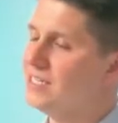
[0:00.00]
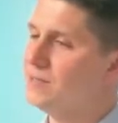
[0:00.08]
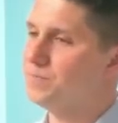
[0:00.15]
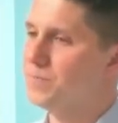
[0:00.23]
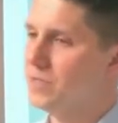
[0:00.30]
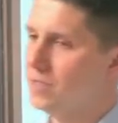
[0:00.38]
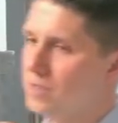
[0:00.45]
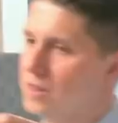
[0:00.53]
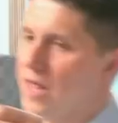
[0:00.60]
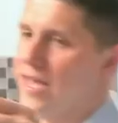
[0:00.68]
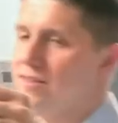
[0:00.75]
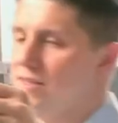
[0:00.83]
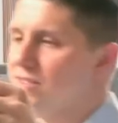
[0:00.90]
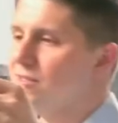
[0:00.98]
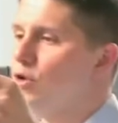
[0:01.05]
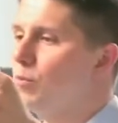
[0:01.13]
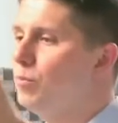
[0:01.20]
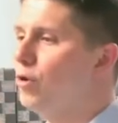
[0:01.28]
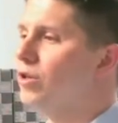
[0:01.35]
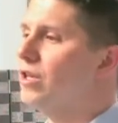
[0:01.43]
it, like this
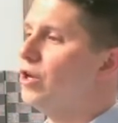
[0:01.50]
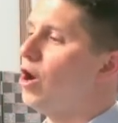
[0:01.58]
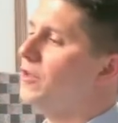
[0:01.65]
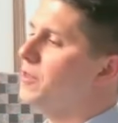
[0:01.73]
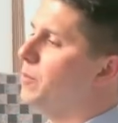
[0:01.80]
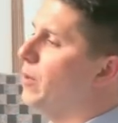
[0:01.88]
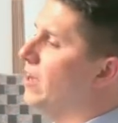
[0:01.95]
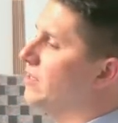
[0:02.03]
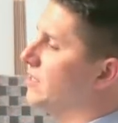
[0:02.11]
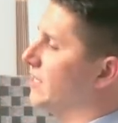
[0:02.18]
little booklet on the brown